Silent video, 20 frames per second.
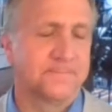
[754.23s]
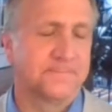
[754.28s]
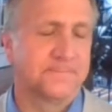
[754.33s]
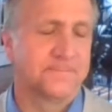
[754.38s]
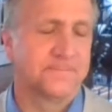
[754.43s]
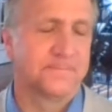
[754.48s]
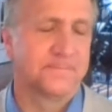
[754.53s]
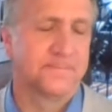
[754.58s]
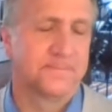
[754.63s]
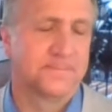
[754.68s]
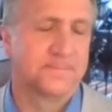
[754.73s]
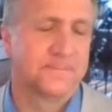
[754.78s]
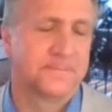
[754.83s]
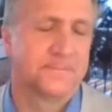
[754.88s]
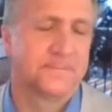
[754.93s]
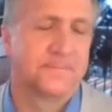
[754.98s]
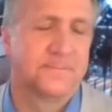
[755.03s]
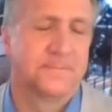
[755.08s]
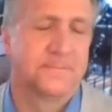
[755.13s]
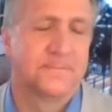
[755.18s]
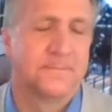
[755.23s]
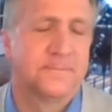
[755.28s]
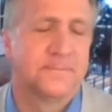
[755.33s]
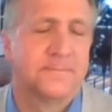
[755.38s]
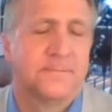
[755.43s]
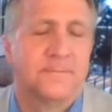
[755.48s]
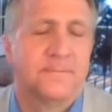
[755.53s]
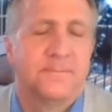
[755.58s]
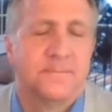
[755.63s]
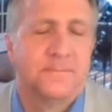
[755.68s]

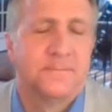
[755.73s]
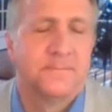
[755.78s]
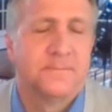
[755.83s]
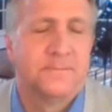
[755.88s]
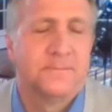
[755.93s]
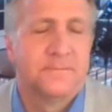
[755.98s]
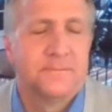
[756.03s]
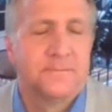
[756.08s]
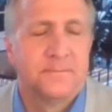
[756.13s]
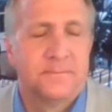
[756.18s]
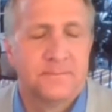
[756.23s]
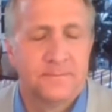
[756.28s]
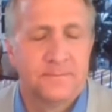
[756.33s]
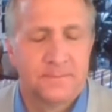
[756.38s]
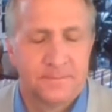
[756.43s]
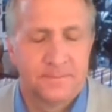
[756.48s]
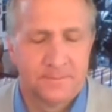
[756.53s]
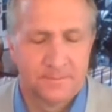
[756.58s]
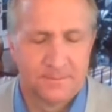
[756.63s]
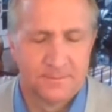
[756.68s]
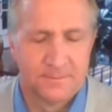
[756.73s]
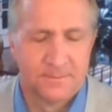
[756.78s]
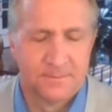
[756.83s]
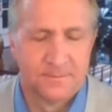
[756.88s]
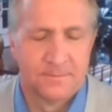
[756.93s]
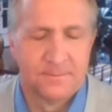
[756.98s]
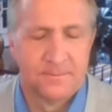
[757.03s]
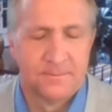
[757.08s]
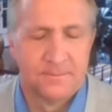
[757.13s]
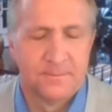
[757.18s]

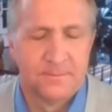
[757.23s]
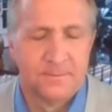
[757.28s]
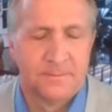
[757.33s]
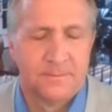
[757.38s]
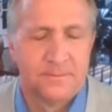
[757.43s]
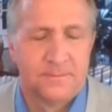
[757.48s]
(silence)